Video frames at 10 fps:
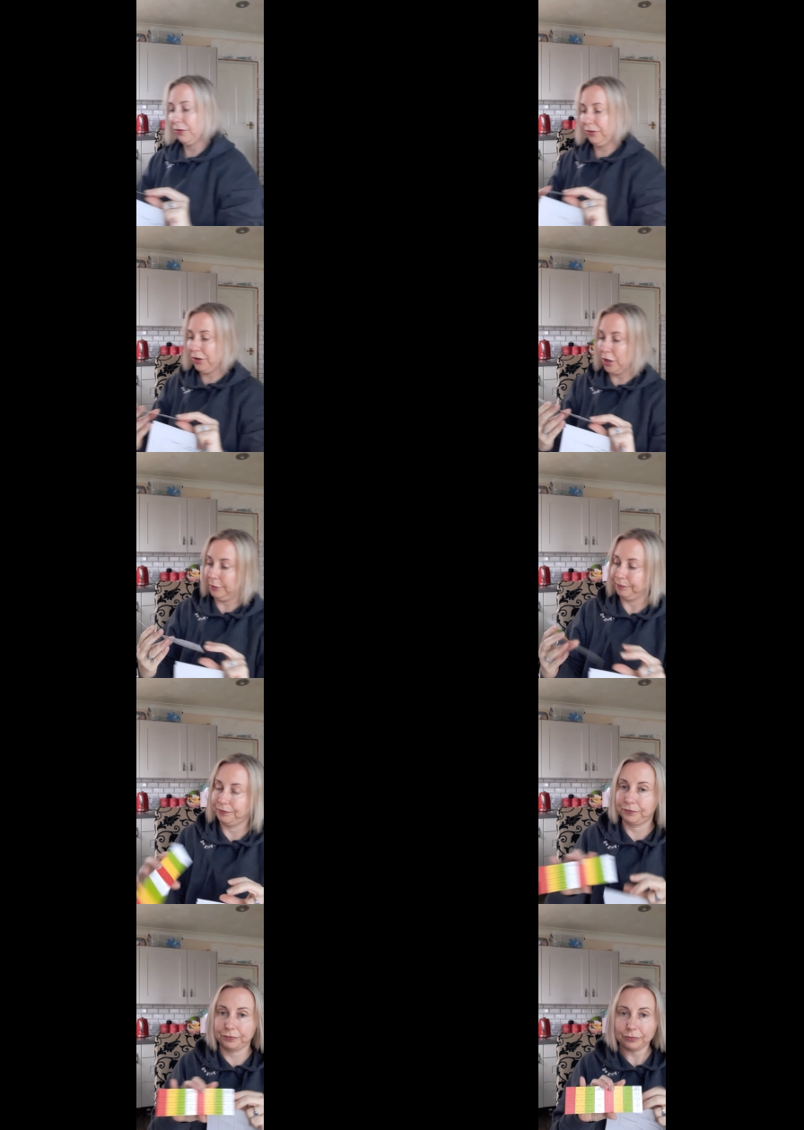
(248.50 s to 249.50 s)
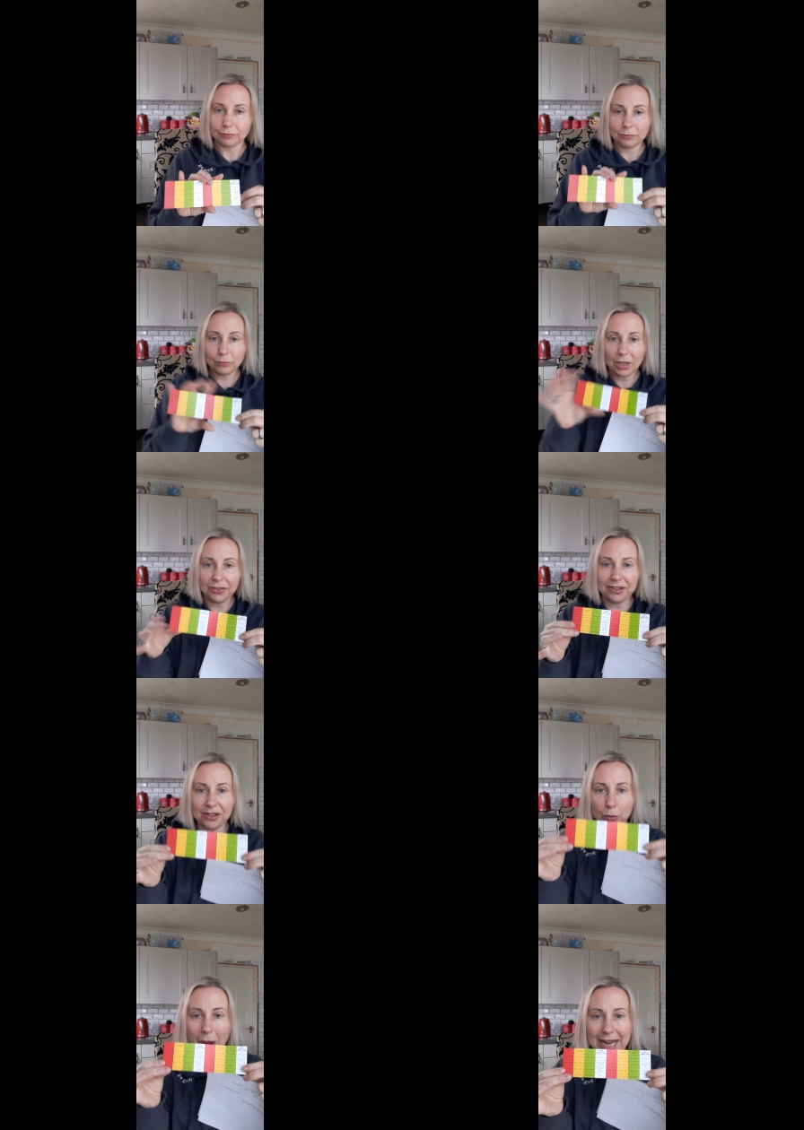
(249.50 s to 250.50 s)
So this
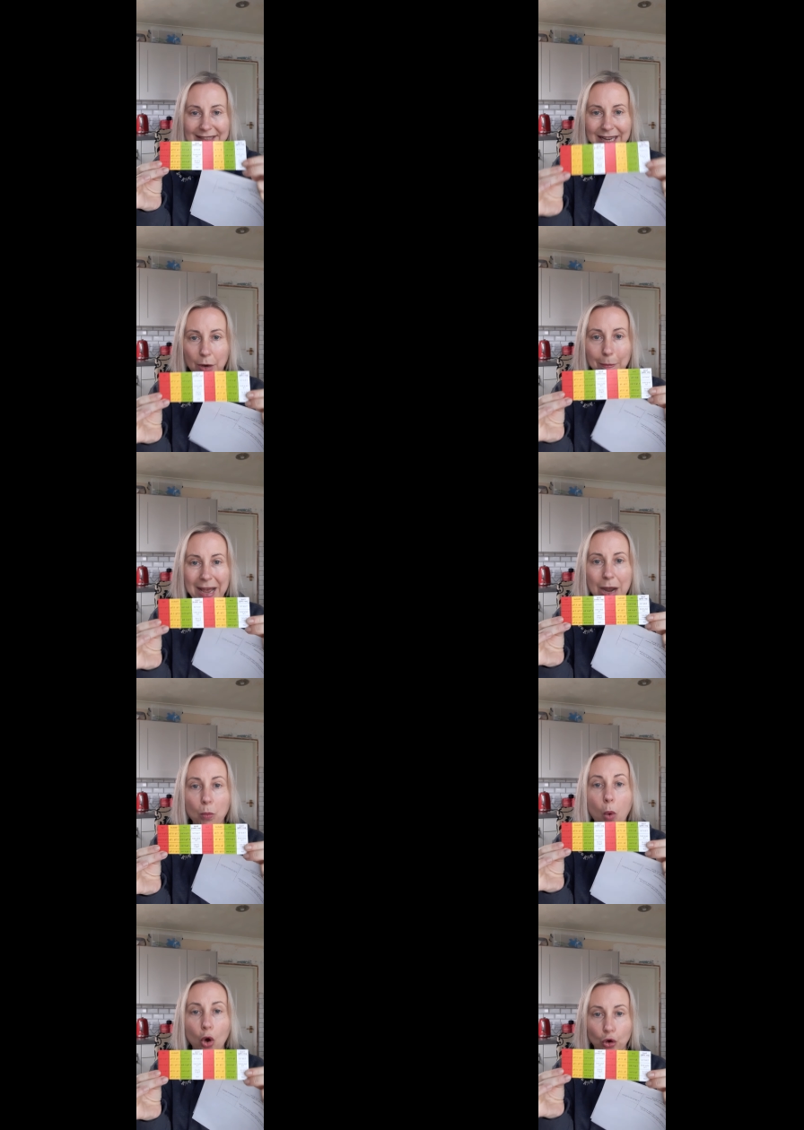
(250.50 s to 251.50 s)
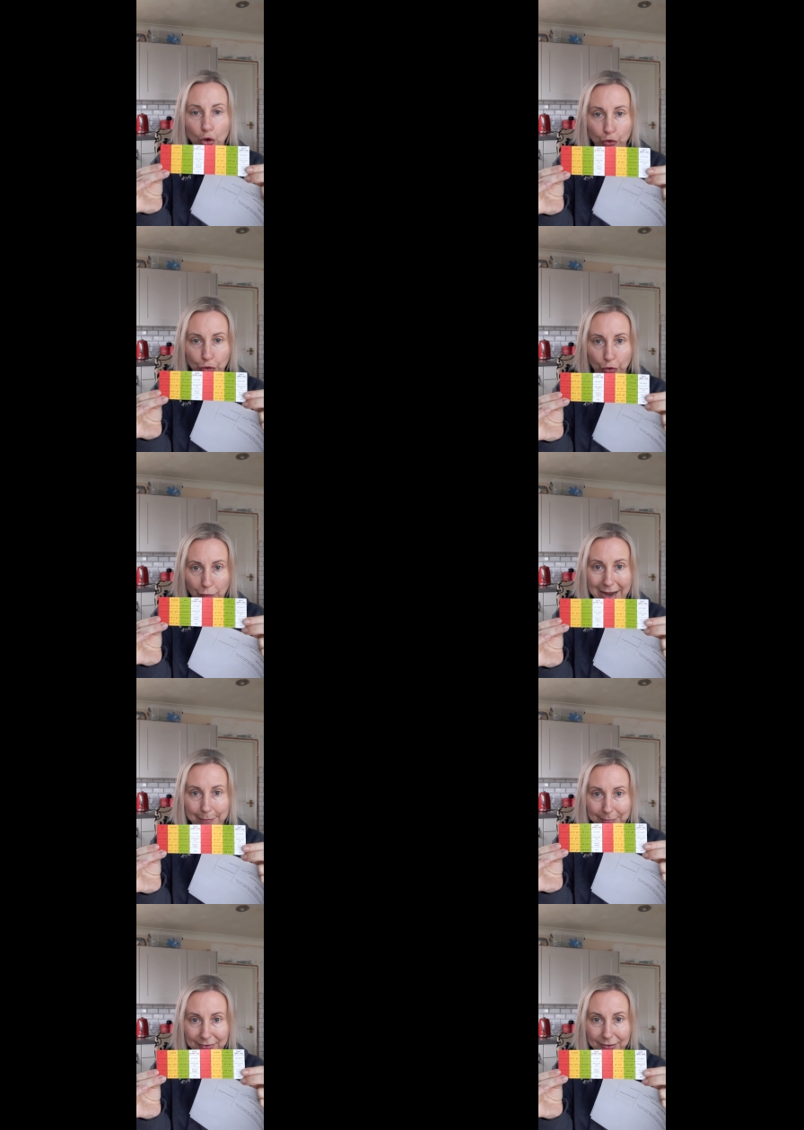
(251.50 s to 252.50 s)
is worked out per 100
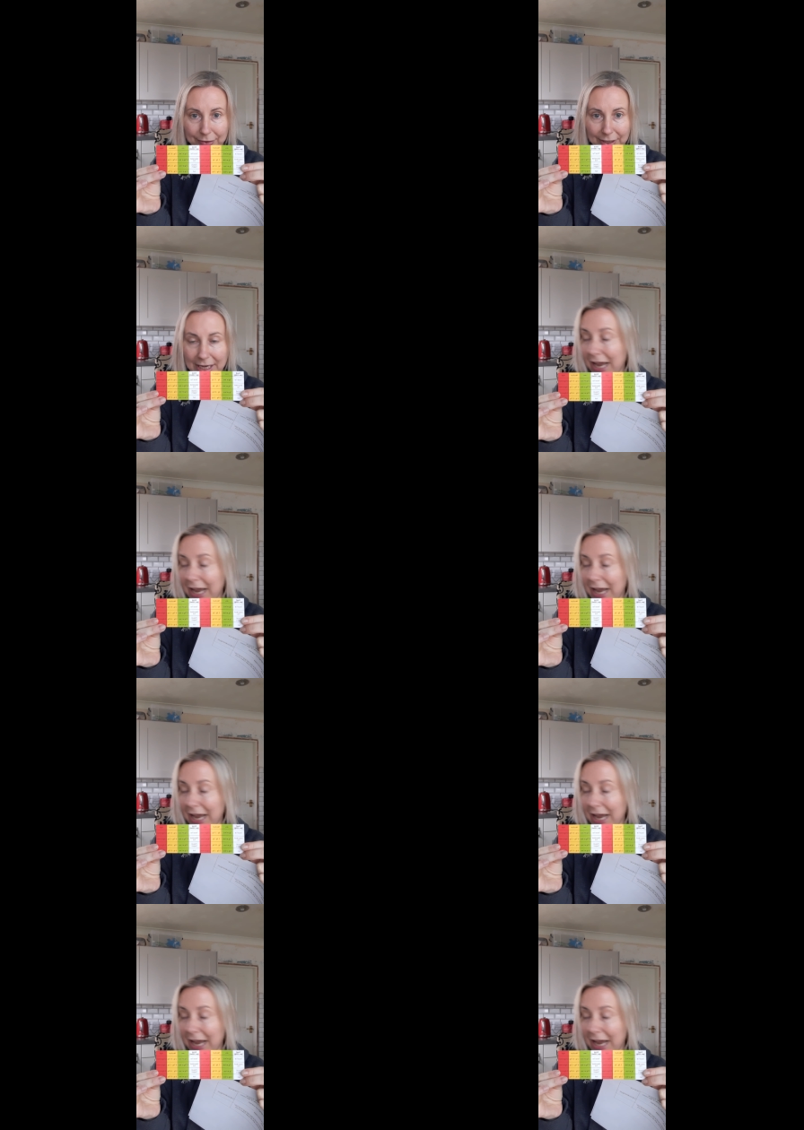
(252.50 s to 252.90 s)
grams, okay?